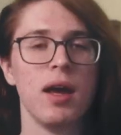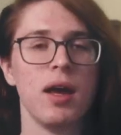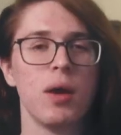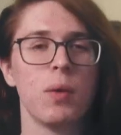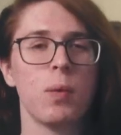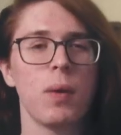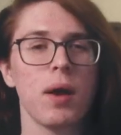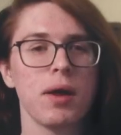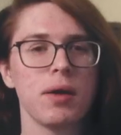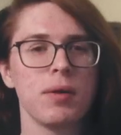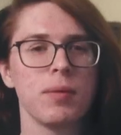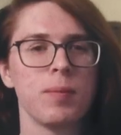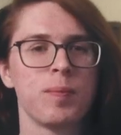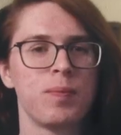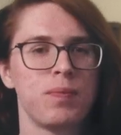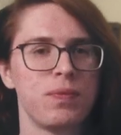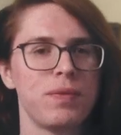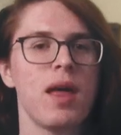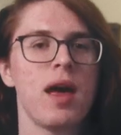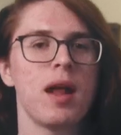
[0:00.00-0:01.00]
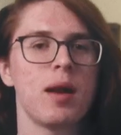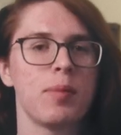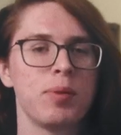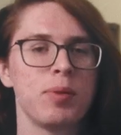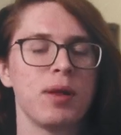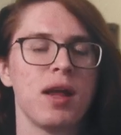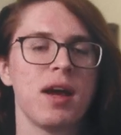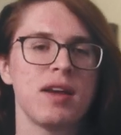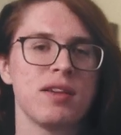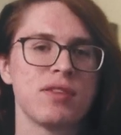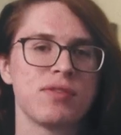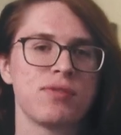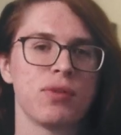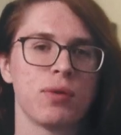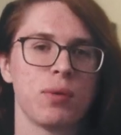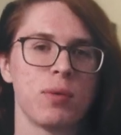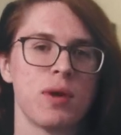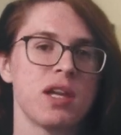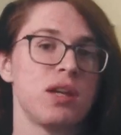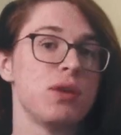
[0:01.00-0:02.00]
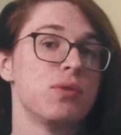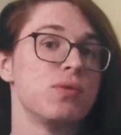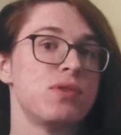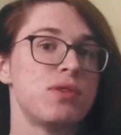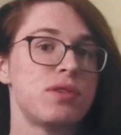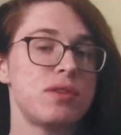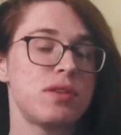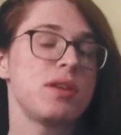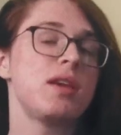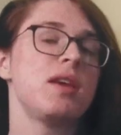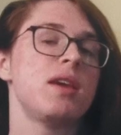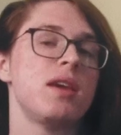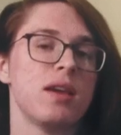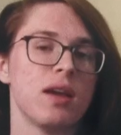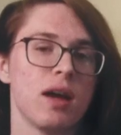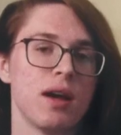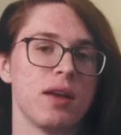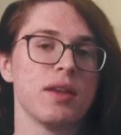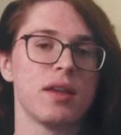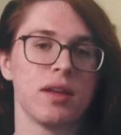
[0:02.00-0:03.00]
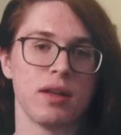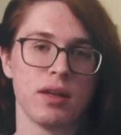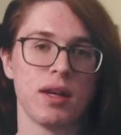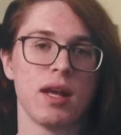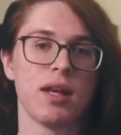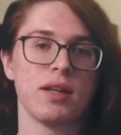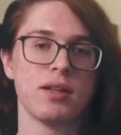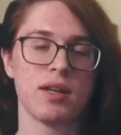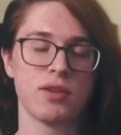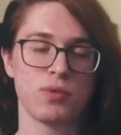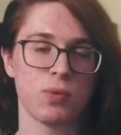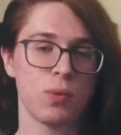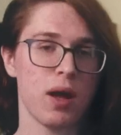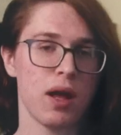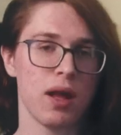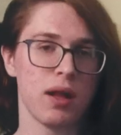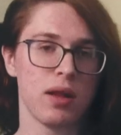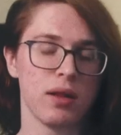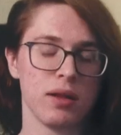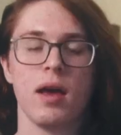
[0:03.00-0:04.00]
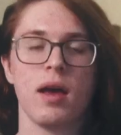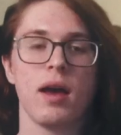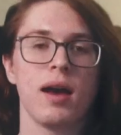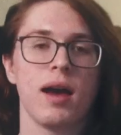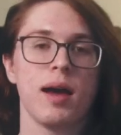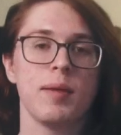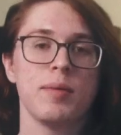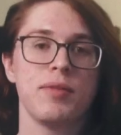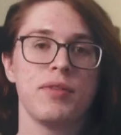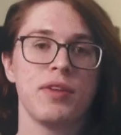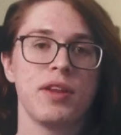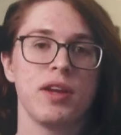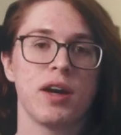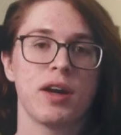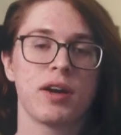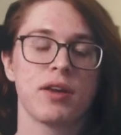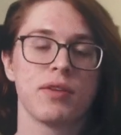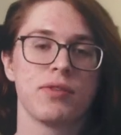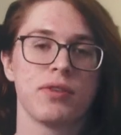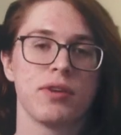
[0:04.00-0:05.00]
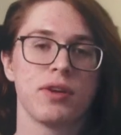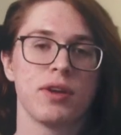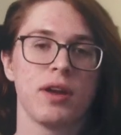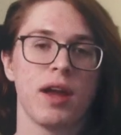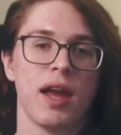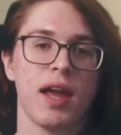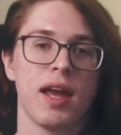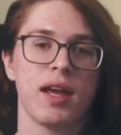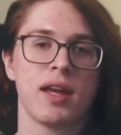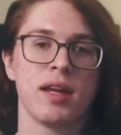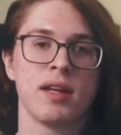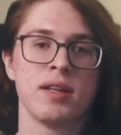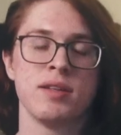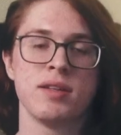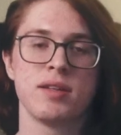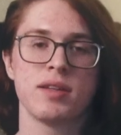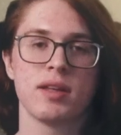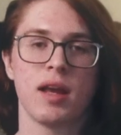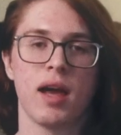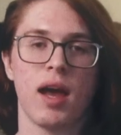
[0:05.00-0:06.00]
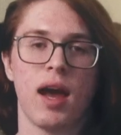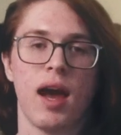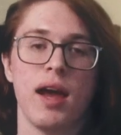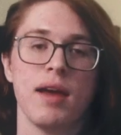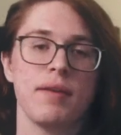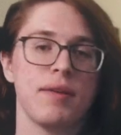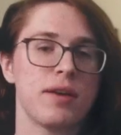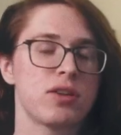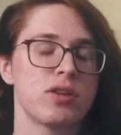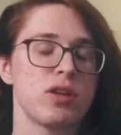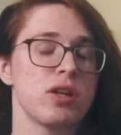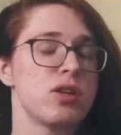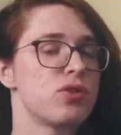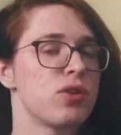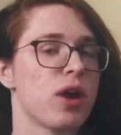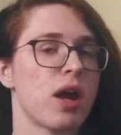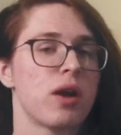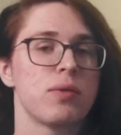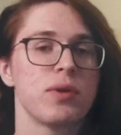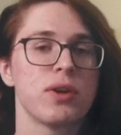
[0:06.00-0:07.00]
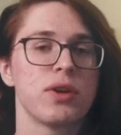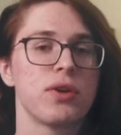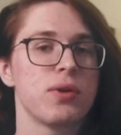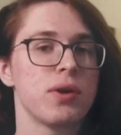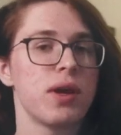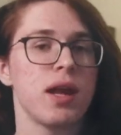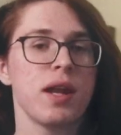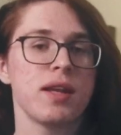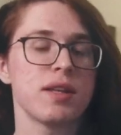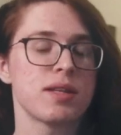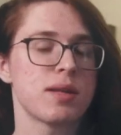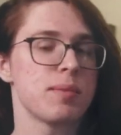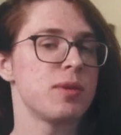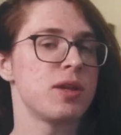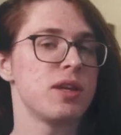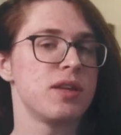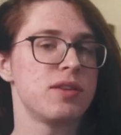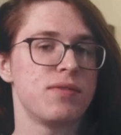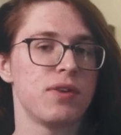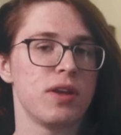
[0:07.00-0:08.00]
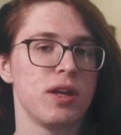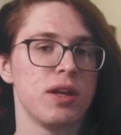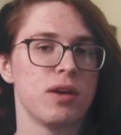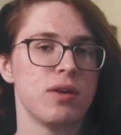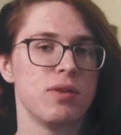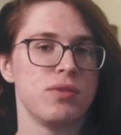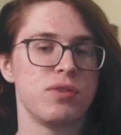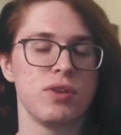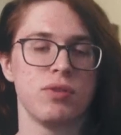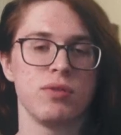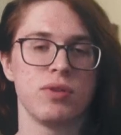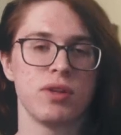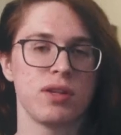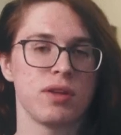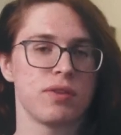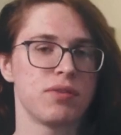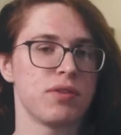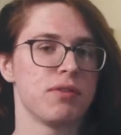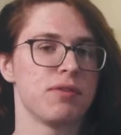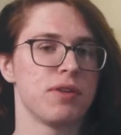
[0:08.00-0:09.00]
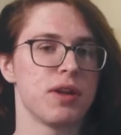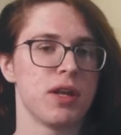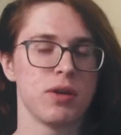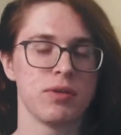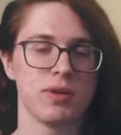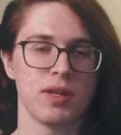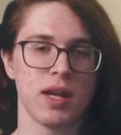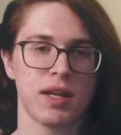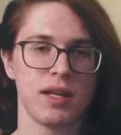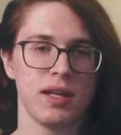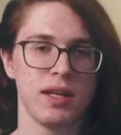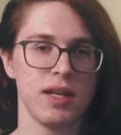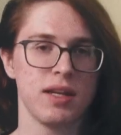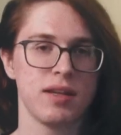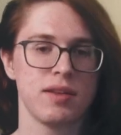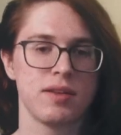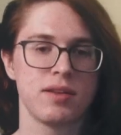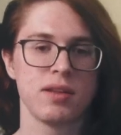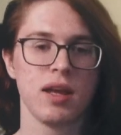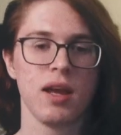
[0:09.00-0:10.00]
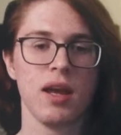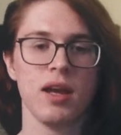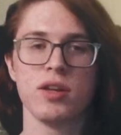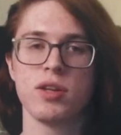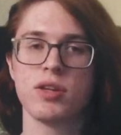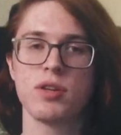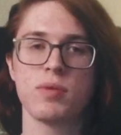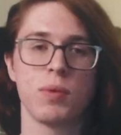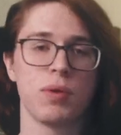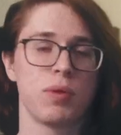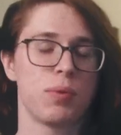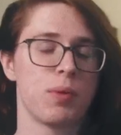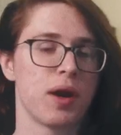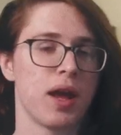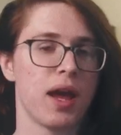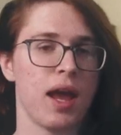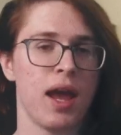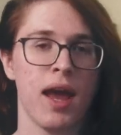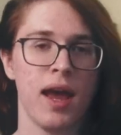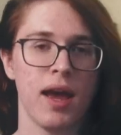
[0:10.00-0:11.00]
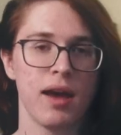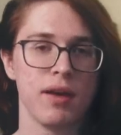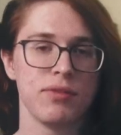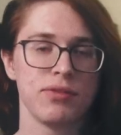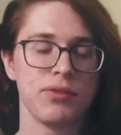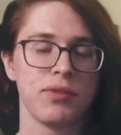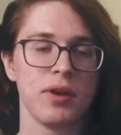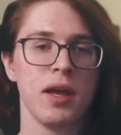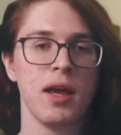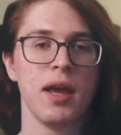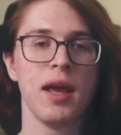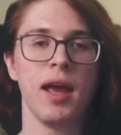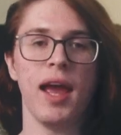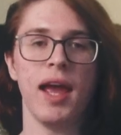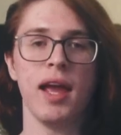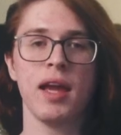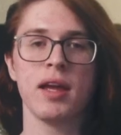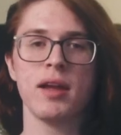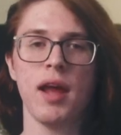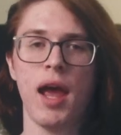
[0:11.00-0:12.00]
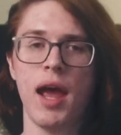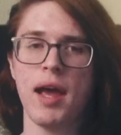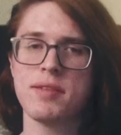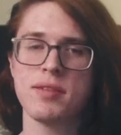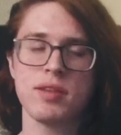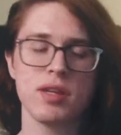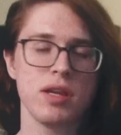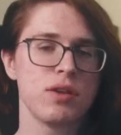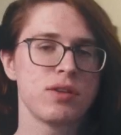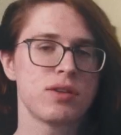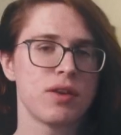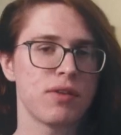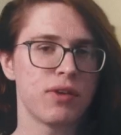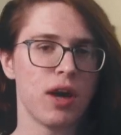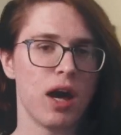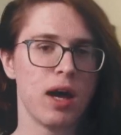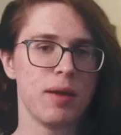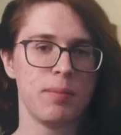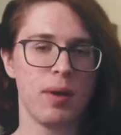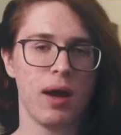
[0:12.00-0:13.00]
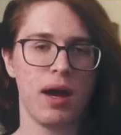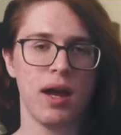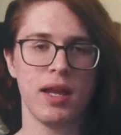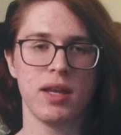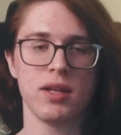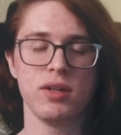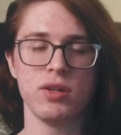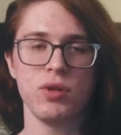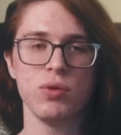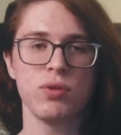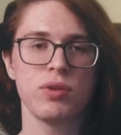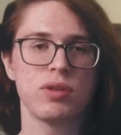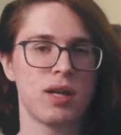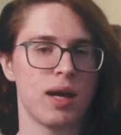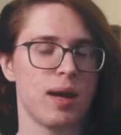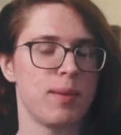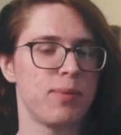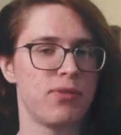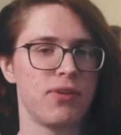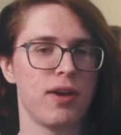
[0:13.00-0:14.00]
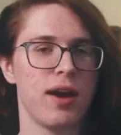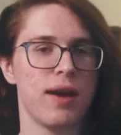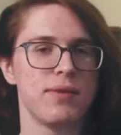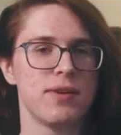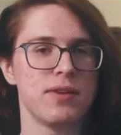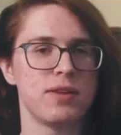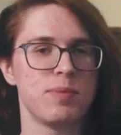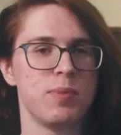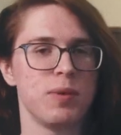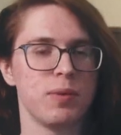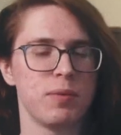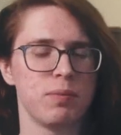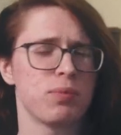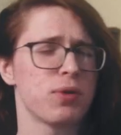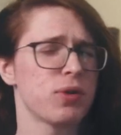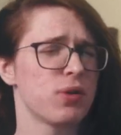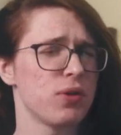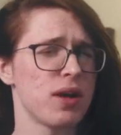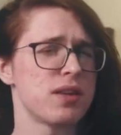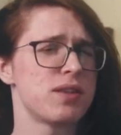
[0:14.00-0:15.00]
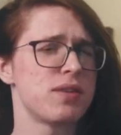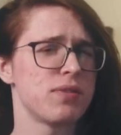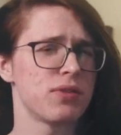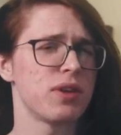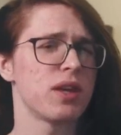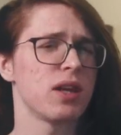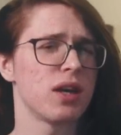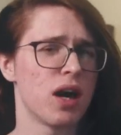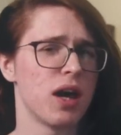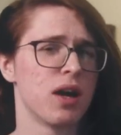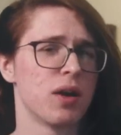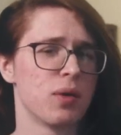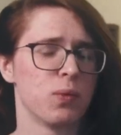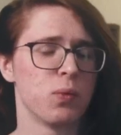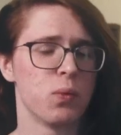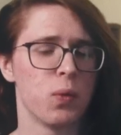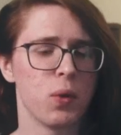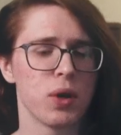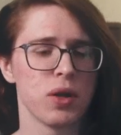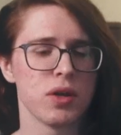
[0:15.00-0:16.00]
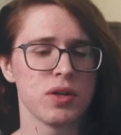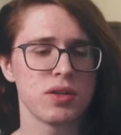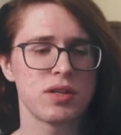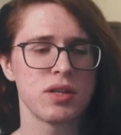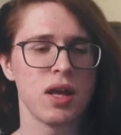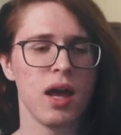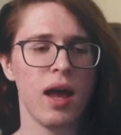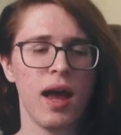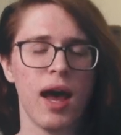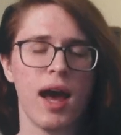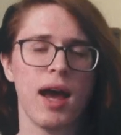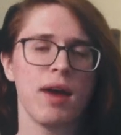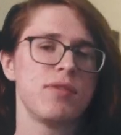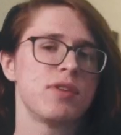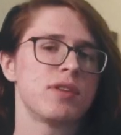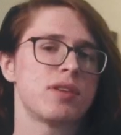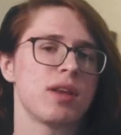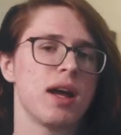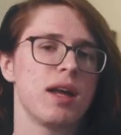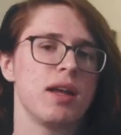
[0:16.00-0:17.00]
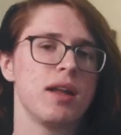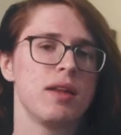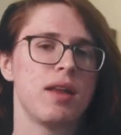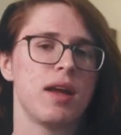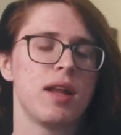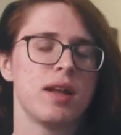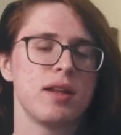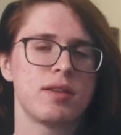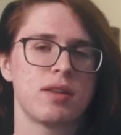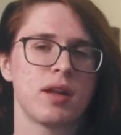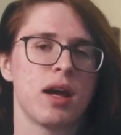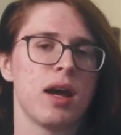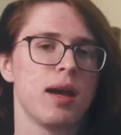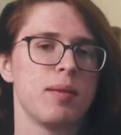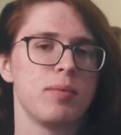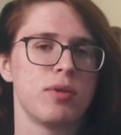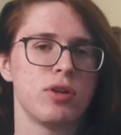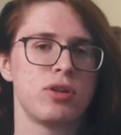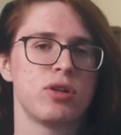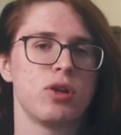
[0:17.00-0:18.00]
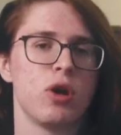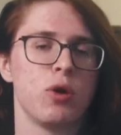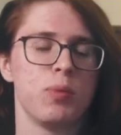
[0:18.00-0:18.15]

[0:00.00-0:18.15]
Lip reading: Well, that applies for what you see on the internet as well. I'm a videographer, and I've actually tried recreating some of these videos using different video techniques, just with what I have. And as the years have gone by and Nuke's Top 5 has progressively gotten worse, I've decided that it's time to show